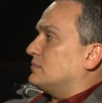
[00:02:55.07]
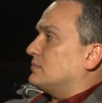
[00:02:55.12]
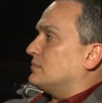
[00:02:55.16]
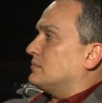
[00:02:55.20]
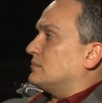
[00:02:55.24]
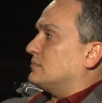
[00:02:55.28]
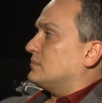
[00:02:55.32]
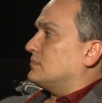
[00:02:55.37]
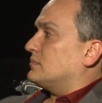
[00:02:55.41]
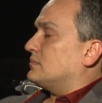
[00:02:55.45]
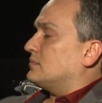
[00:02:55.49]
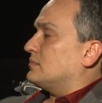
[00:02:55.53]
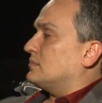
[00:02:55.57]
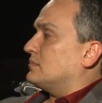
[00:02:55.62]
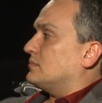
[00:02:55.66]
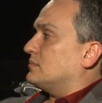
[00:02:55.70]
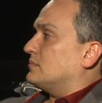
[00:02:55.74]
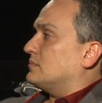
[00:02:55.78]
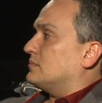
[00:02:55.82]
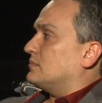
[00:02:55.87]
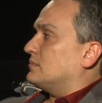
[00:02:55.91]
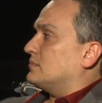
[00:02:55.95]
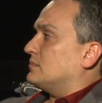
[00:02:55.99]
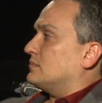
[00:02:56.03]

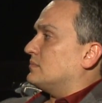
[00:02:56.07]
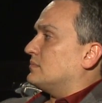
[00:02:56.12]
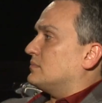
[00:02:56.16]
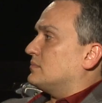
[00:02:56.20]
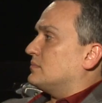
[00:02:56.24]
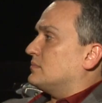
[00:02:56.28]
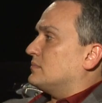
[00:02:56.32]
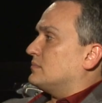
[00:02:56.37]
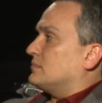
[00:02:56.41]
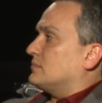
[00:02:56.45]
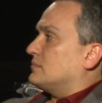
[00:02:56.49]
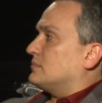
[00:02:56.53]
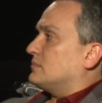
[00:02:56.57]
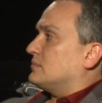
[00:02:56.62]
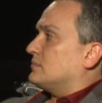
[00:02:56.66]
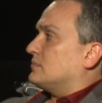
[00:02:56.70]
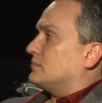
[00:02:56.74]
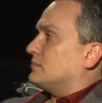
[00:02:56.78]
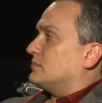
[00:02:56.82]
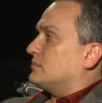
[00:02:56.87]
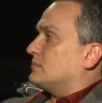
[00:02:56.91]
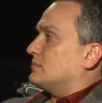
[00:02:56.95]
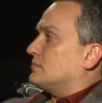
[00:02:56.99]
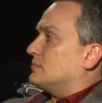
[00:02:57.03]

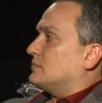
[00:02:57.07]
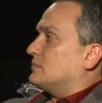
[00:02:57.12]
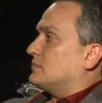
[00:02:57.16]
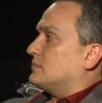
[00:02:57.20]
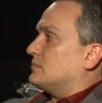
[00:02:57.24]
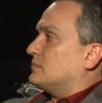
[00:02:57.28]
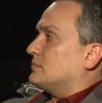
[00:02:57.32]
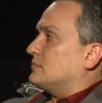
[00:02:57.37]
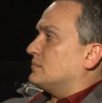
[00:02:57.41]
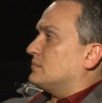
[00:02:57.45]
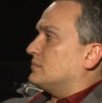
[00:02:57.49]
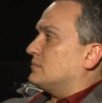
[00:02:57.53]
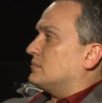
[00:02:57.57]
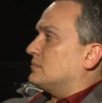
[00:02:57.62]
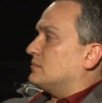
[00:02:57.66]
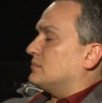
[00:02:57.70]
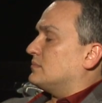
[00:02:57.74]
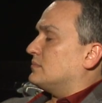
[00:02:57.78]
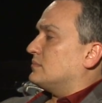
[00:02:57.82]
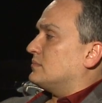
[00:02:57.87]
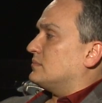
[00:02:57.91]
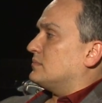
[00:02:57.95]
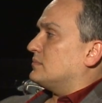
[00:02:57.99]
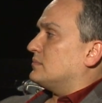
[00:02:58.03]

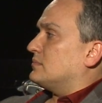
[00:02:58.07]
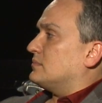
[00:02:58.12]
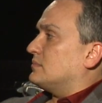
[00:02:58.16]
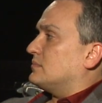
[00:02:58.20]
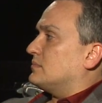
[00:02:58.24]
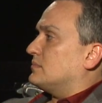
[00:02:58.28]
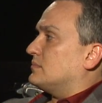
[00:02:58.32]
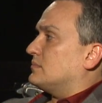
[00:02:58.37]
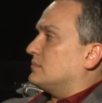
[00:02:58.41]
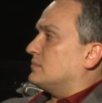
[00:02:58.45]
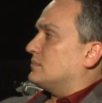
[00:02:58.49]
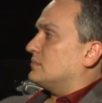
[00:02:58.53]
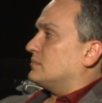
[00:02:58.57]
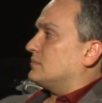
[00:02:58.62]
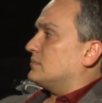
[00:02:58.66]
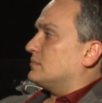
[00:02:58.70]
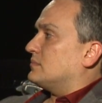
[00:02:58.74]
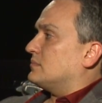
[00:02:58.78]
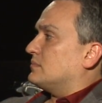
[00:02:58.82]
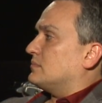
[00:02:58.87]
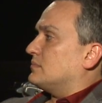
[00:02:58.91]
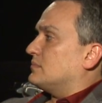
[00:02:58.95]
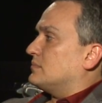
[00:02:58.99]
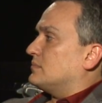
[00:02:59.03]

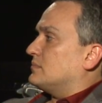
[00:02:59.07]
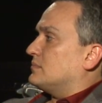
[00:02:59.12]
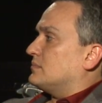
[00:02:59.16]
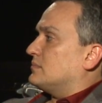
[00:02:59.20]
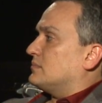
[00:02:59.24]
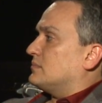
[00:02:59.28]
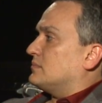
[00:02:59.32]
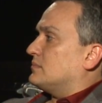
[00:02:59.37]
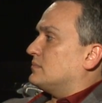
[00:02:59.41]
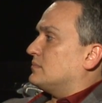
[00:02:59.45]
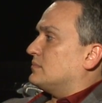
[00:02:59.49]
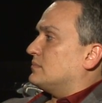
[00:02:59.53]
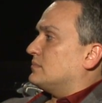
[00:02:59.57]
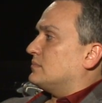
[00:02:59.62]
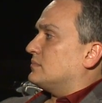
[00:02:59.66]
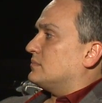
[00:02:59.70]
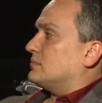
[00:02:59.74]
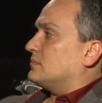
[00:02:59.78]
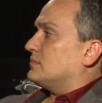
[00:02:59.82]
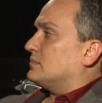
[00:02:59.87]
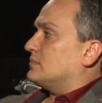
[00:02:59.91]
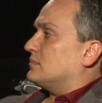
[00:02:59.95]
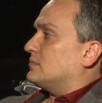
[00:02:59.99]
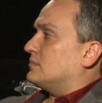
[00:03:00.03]

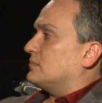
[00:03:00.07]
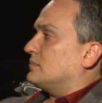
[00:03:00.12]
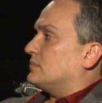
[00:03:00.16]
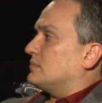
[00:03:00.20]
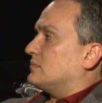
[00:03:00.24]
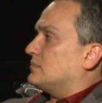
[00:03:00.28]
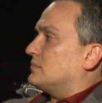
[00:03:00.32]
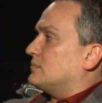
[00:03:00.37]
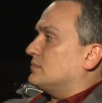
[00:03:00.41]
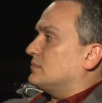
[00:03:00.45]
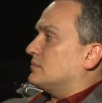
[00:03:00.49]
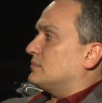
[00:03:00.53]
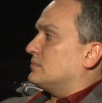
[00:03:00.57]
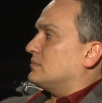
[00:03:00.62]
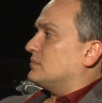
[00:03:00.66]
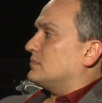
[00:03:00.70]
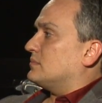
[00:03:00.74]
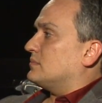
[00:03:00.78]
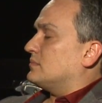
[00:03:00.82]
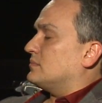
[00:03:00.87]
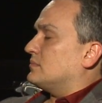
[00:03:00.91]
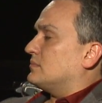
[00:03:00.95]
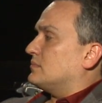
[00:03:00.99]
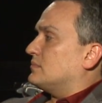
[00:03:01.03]

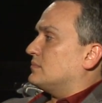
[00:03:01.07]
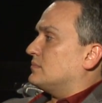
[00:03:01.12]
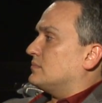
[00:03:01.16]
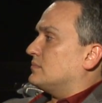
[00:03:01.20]
No words are spoken by the person on screen.